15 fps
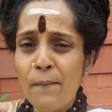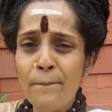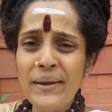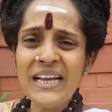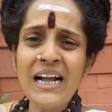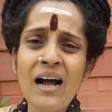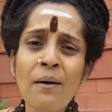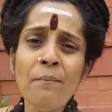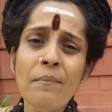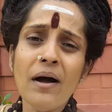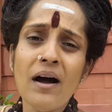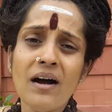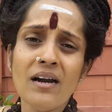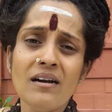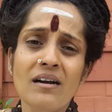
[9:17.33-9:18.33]
become
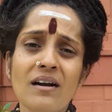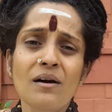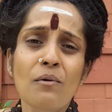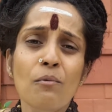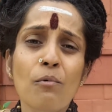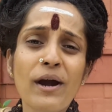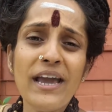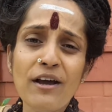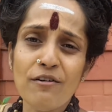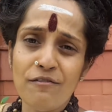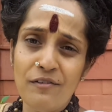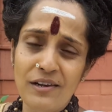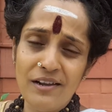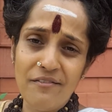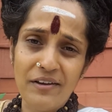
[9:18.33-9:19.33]
our way of
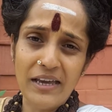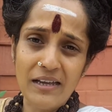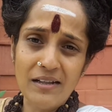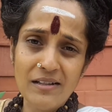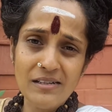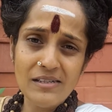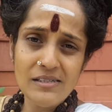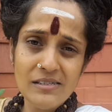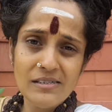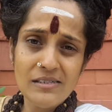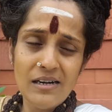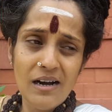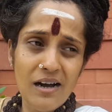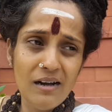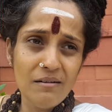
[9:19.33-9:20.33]
living.
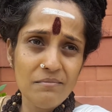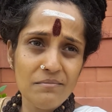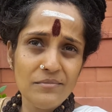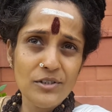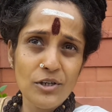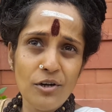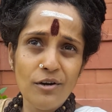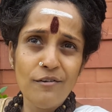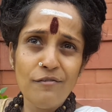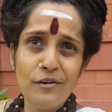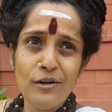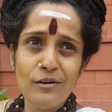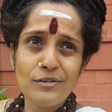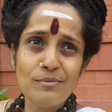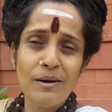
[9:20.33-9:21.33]
If you
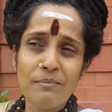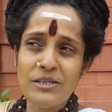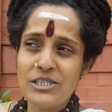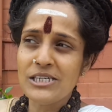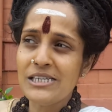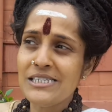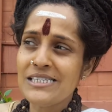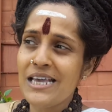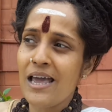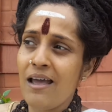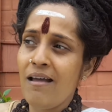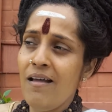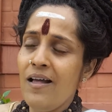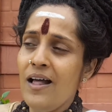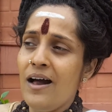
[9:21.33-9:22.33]
look, Swamiji will say,
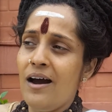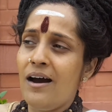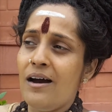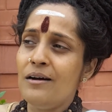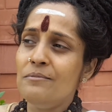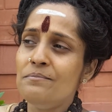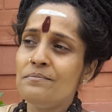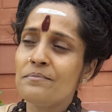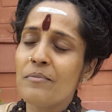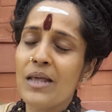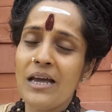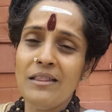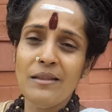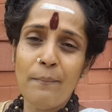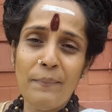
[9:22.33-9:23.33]

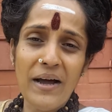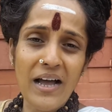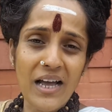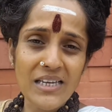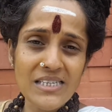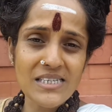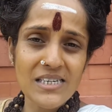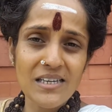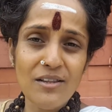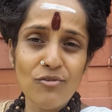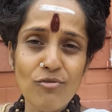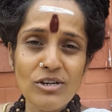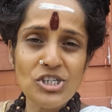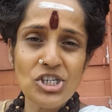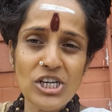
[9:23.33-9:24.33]
in the past, the
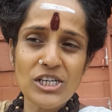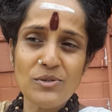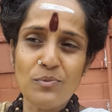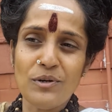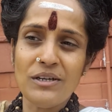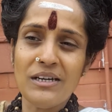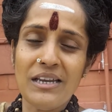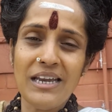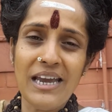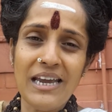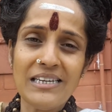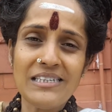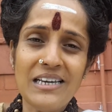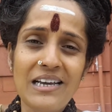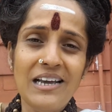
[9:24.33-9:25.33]
rishis would
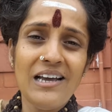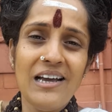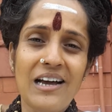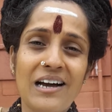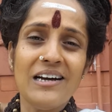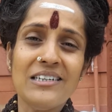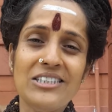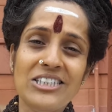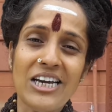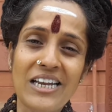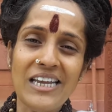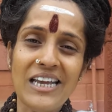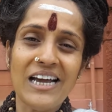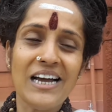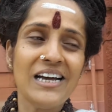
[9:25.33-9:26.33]
create
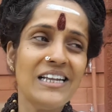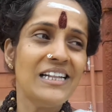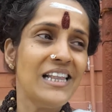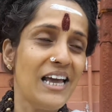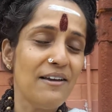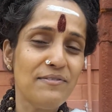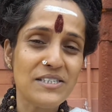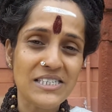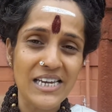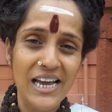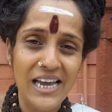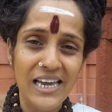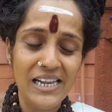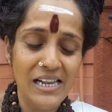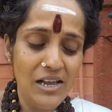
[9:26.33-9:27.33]
charya,
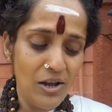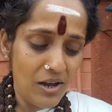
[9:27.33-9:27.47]
lifestyle,